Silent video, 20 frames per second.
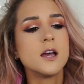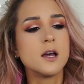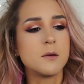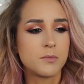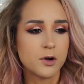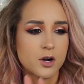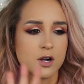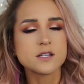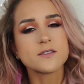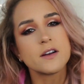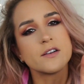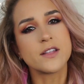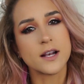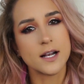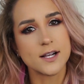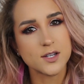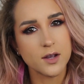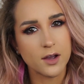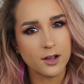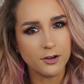because of everything
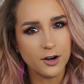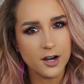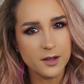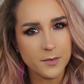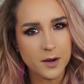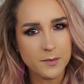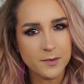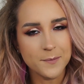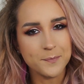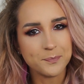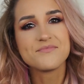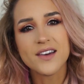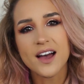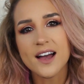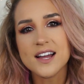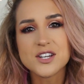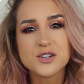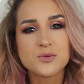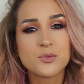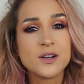that's going on at the moment.
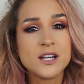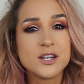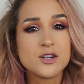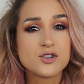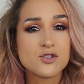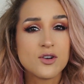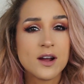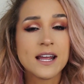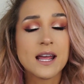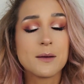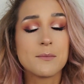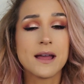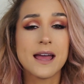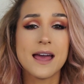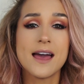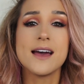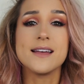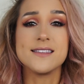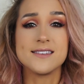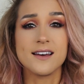I just wanted to try and get my
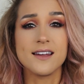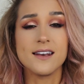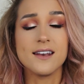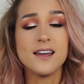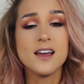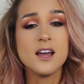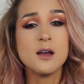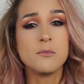hair done